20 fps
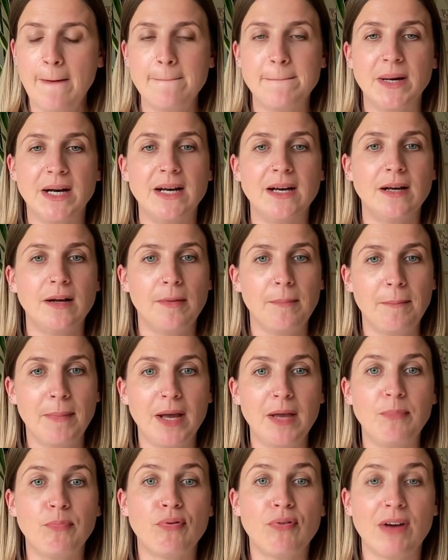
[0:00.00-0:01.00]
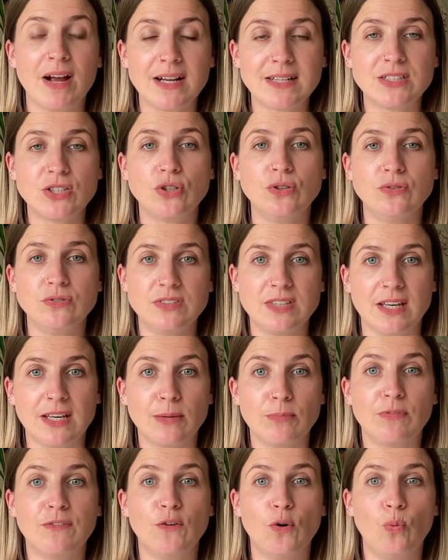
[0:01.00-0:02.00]
But my practical
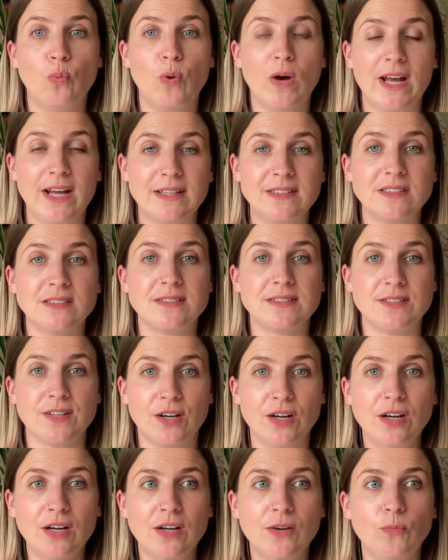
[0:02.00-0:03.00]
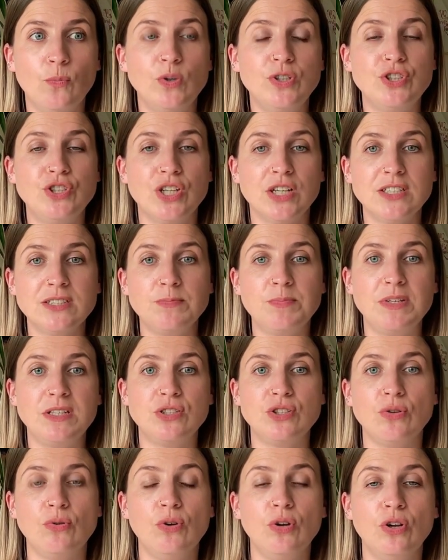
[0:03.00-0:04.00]
tip for where to start would just be
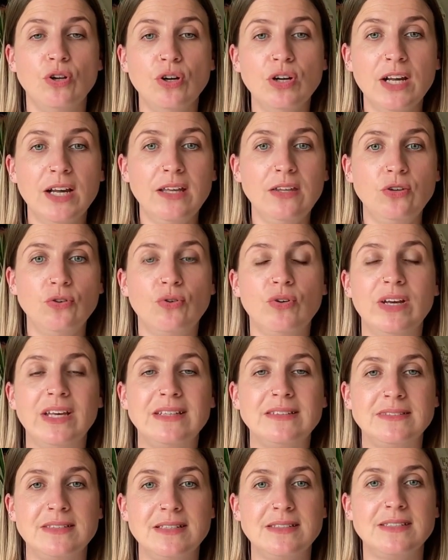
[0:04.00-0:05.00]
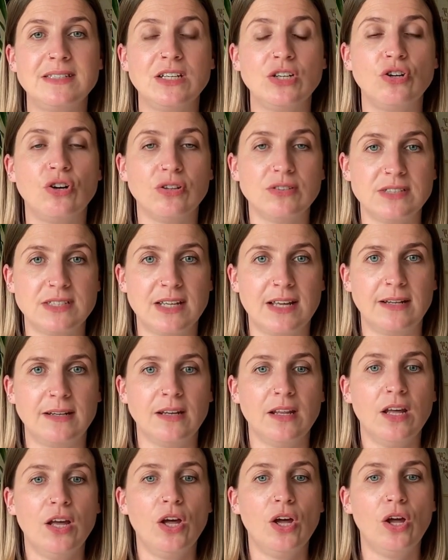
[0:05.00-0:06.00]
to look at your existing
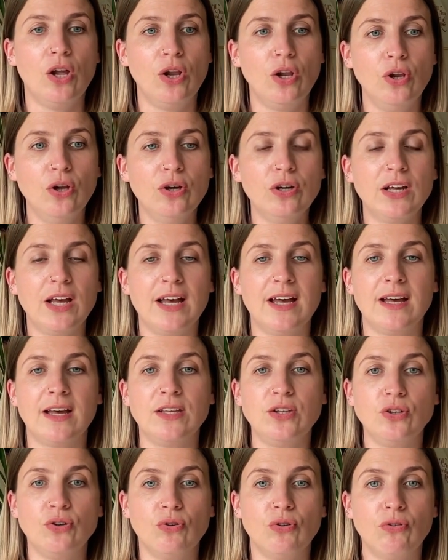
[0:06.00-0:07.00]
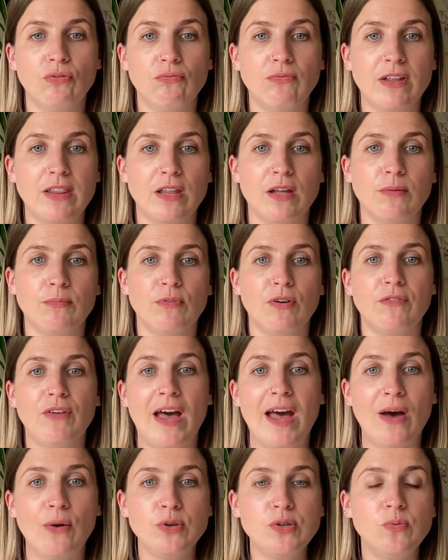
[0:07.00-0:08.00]
content, look at your rhythm of
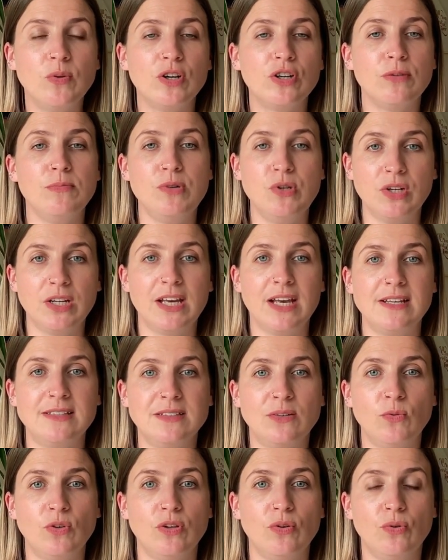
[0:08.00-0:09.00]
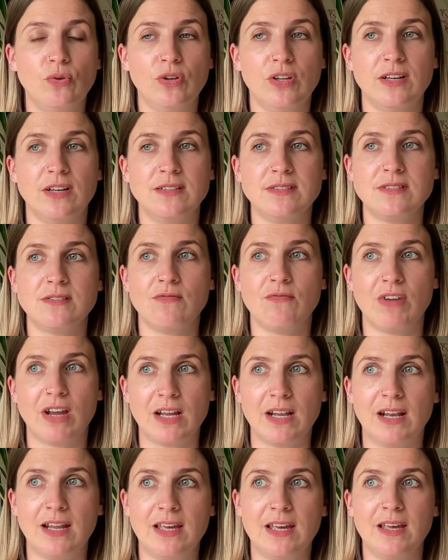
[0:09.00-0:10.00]
how you are communicating with your audience
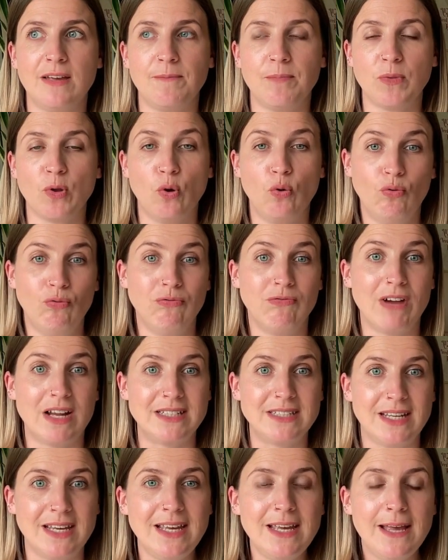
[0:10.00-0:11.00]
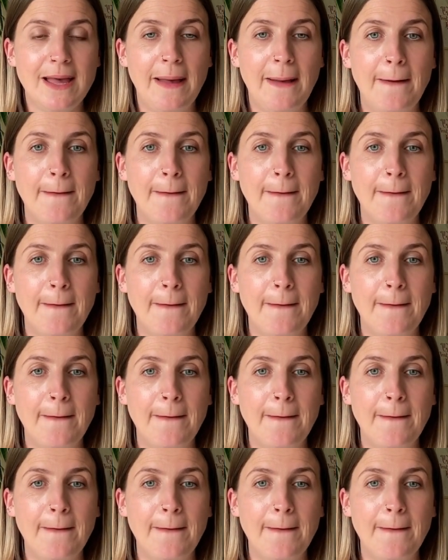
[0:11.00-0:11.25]
regularly already,